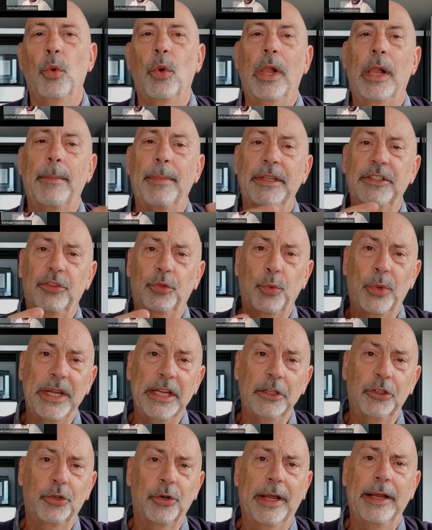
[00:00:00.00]
Well, I'm a
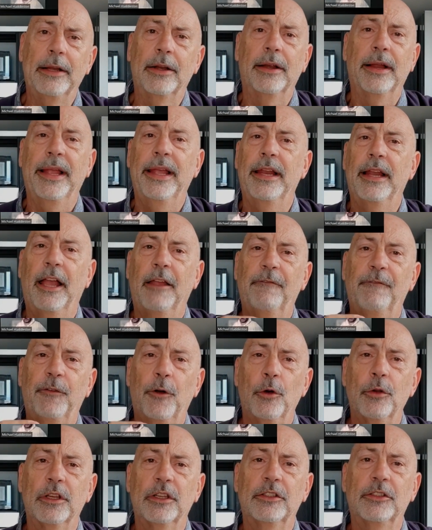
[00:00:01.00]
swing trader and I
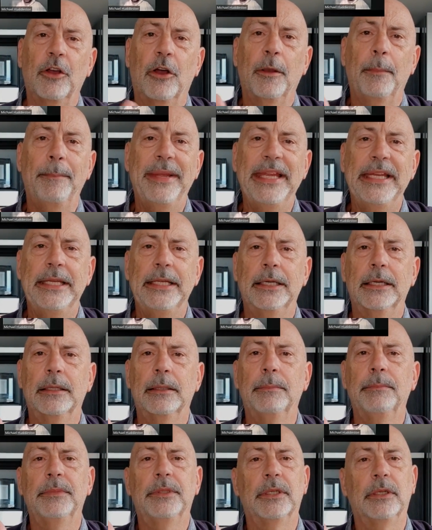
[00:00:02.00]
focus on
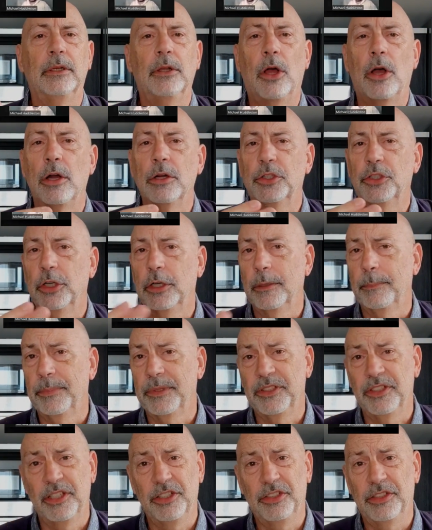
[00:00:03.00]
medium to long-term
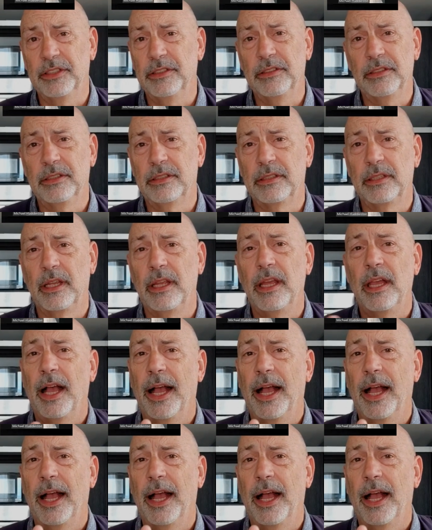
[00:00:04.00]
positions.